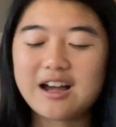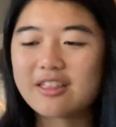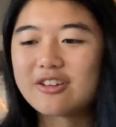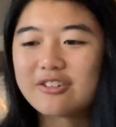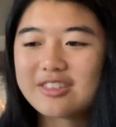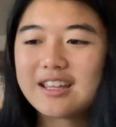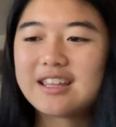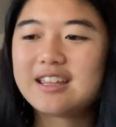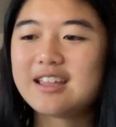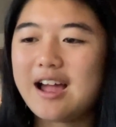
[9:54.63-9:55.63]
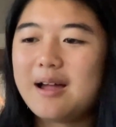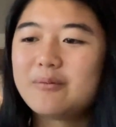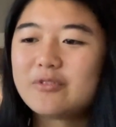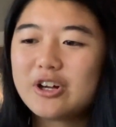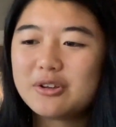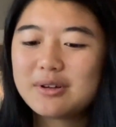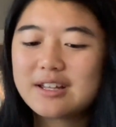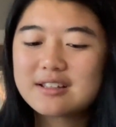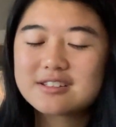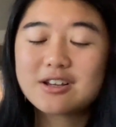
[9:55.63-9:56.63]
the other thingy I'm
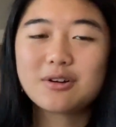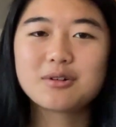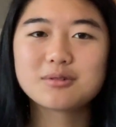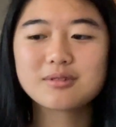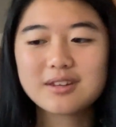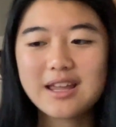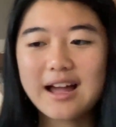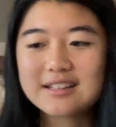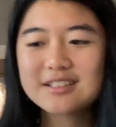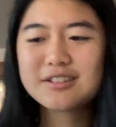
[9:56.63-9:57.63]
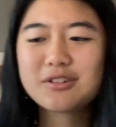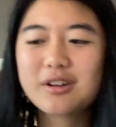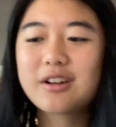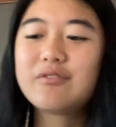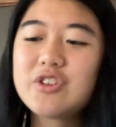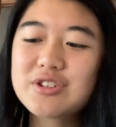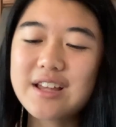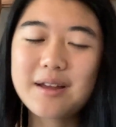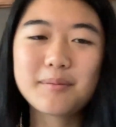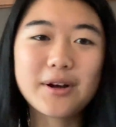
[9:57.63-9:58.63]
following. So yeah, it's a little
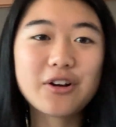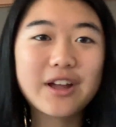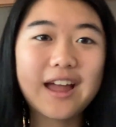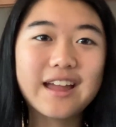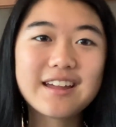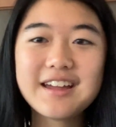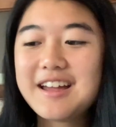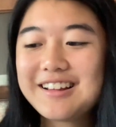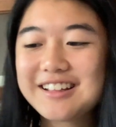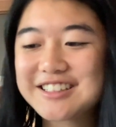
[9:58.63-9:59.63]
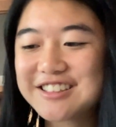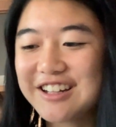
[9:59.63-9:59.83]
confusing, but okay, let's